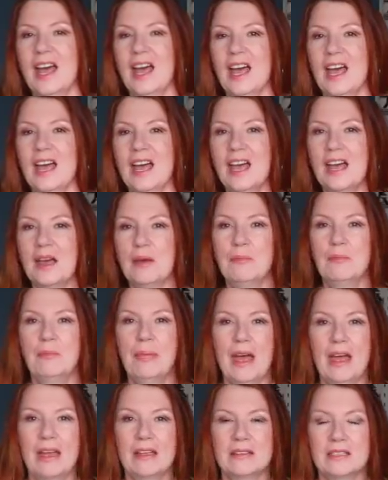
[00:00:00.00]

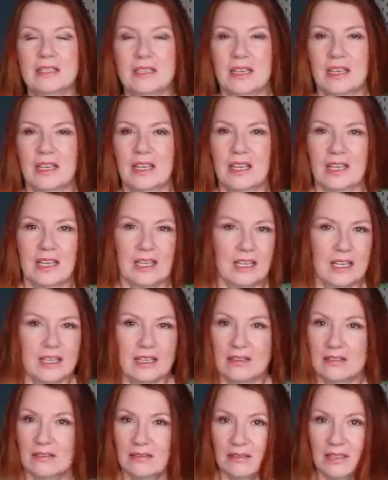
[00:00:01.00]
But
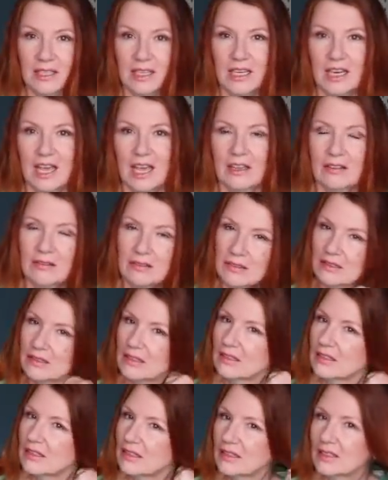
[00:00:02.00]
you know,
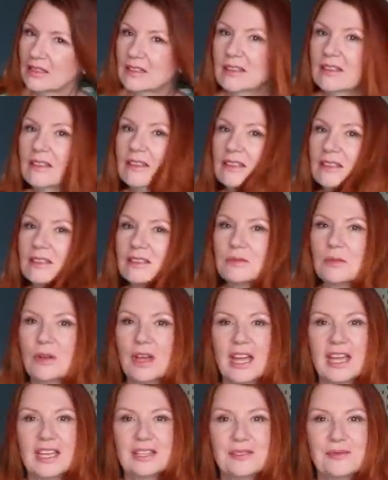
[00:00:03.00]
that's what
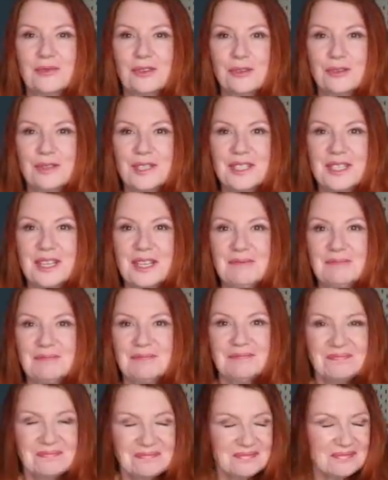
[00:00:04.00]
hair's for, isn't it?
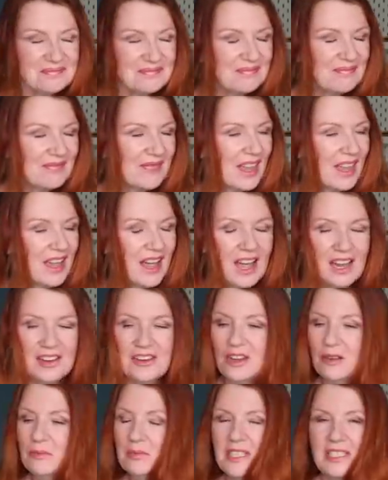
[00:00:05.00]

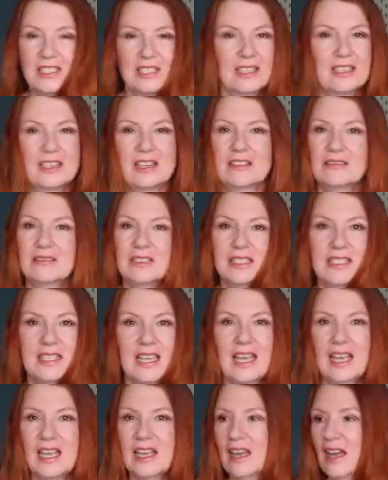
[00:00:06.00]
Nobody's going to notice
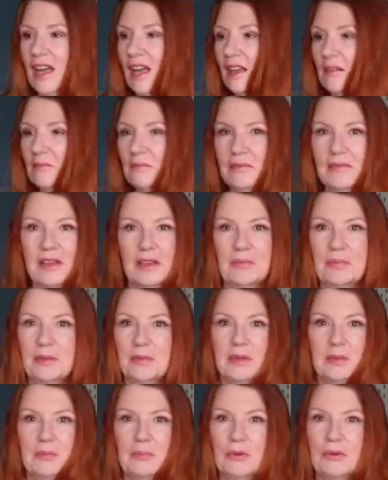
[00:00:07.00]
it. I've
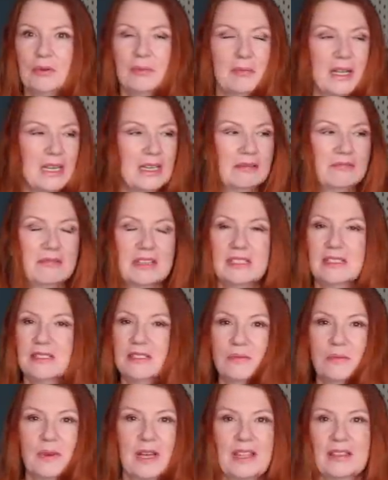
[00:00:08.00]
probably bought many
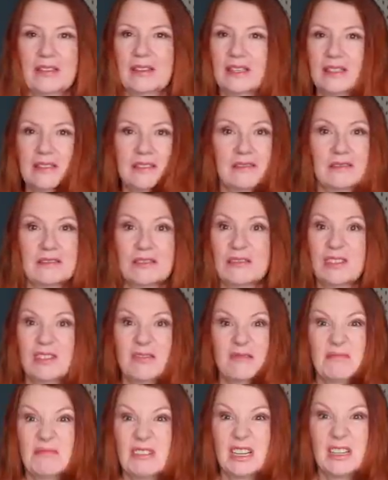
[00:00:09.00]
ready-to-wear things and not
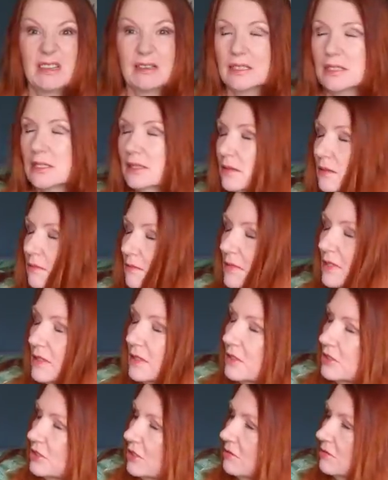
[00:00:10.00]
even realised that
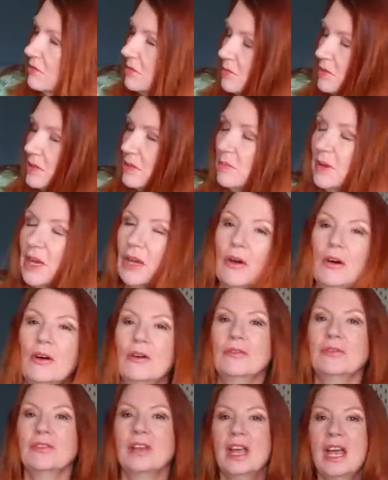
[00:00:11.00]
the shoulder was a bit
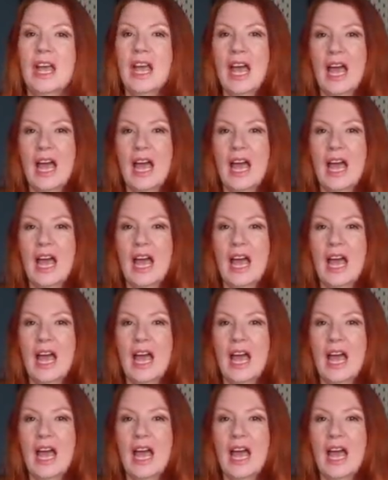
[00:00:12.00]
off.